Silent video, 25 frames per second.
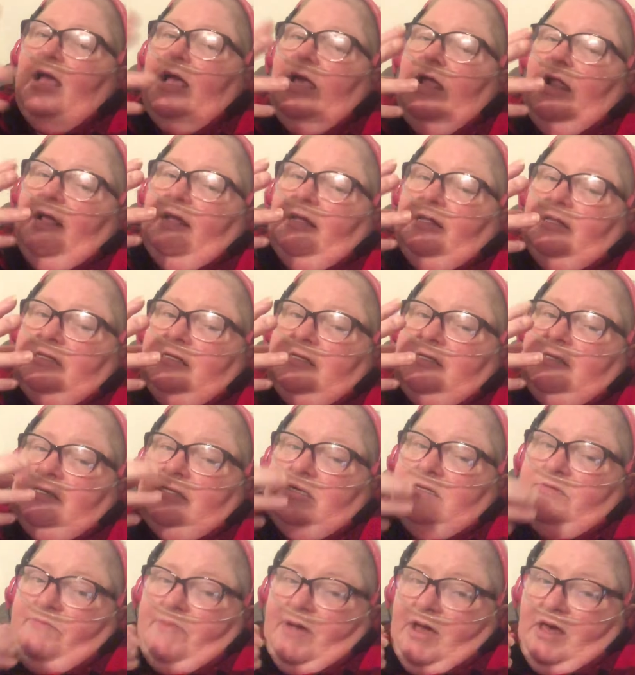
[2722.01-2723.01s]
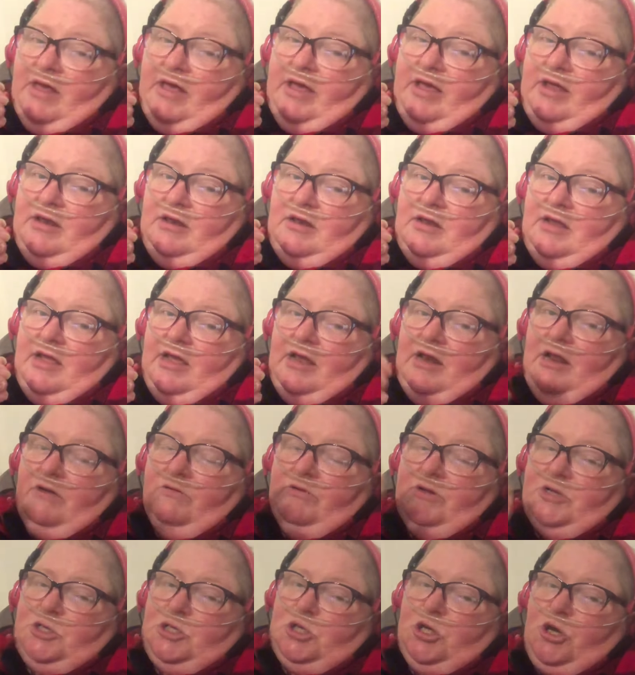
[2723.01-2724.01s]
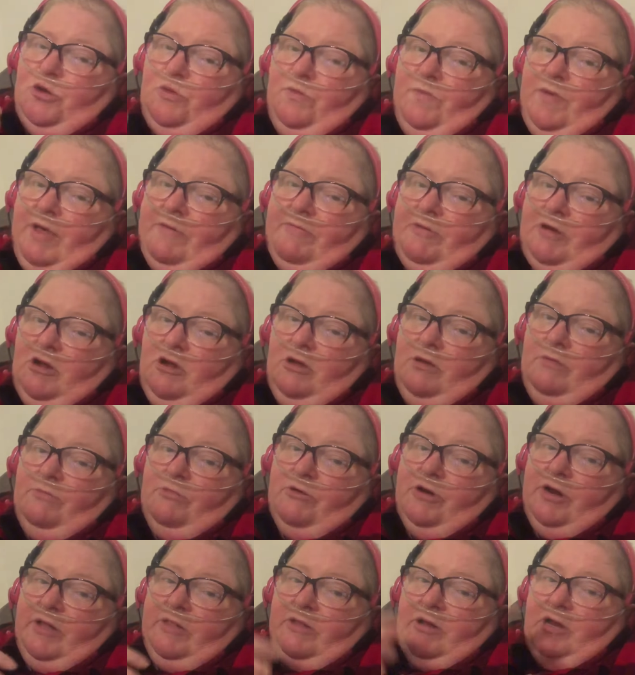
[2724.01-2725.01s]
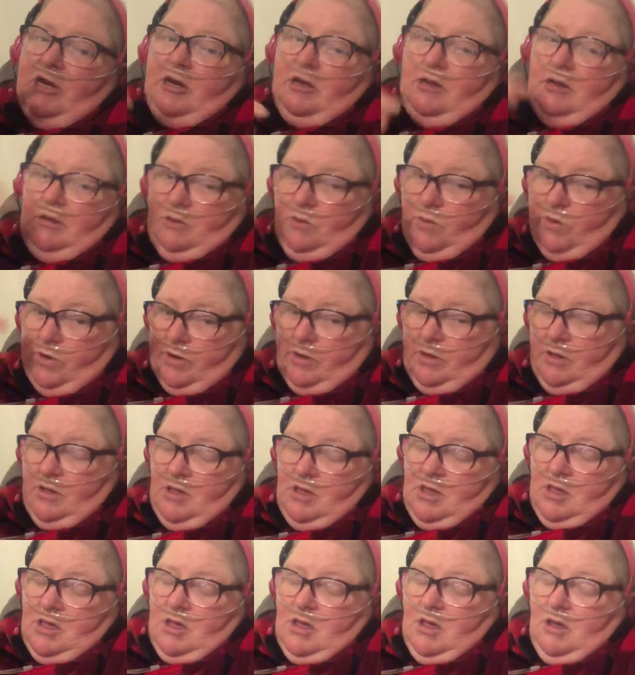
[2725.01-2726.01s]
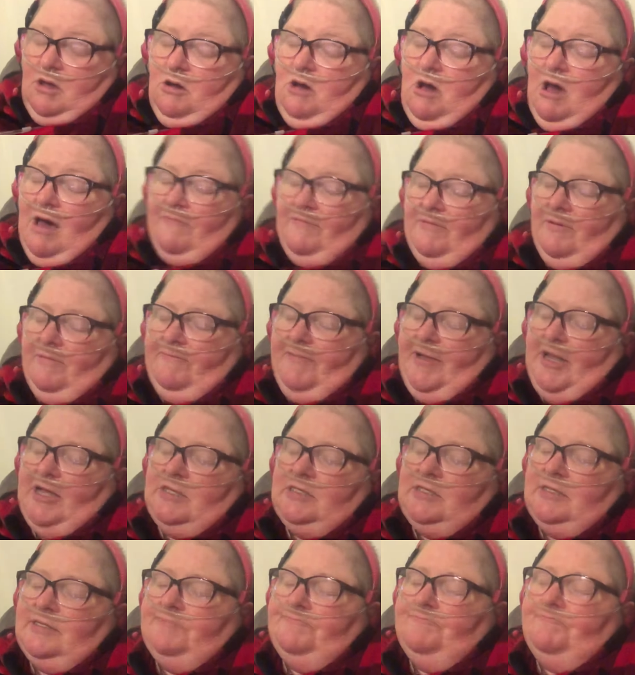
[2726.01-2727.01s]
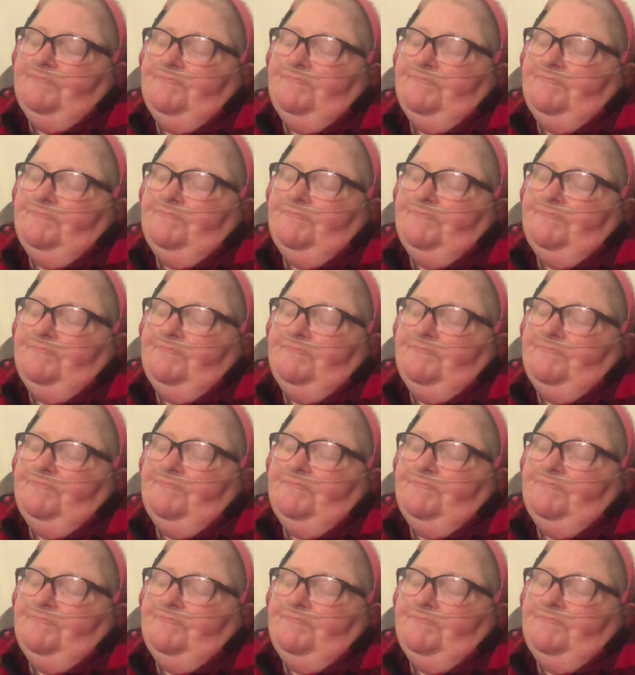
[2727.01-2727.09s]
and I could smell it, and it would choke me up, and I couldn't breathe, and I'd go into coughing fits.